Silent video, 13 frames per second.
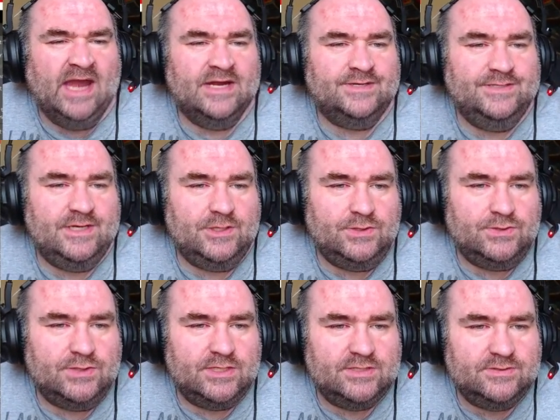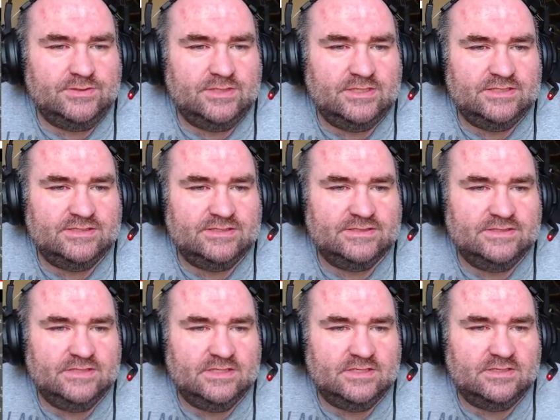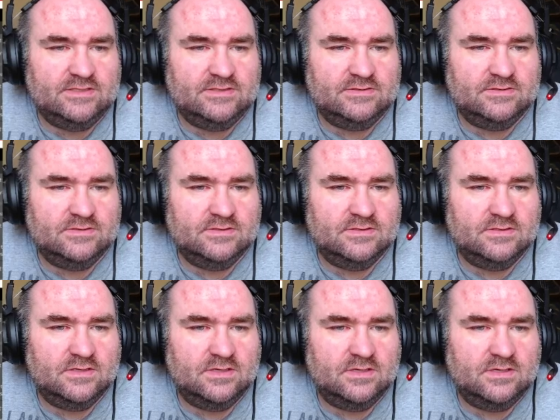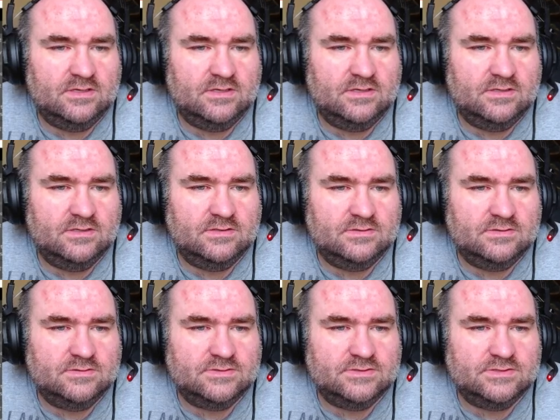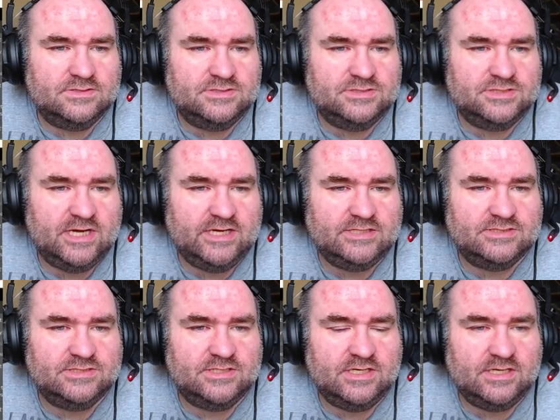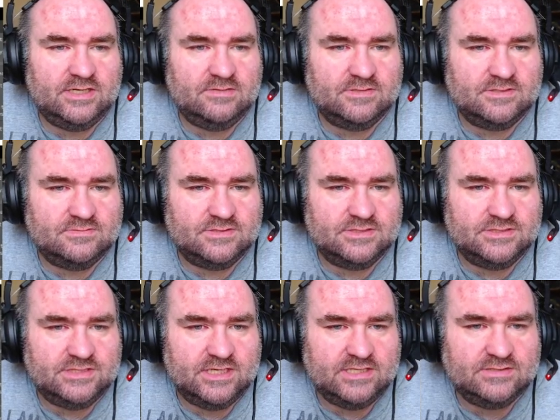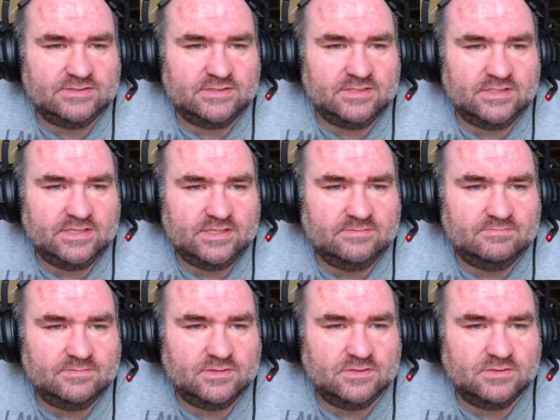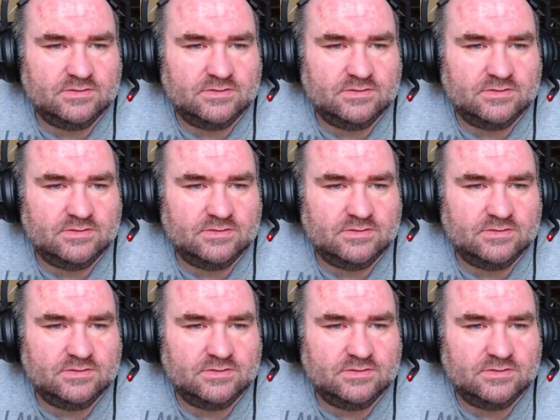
don't know. I don't know how this is done. There's a change name. I don't want to change the name.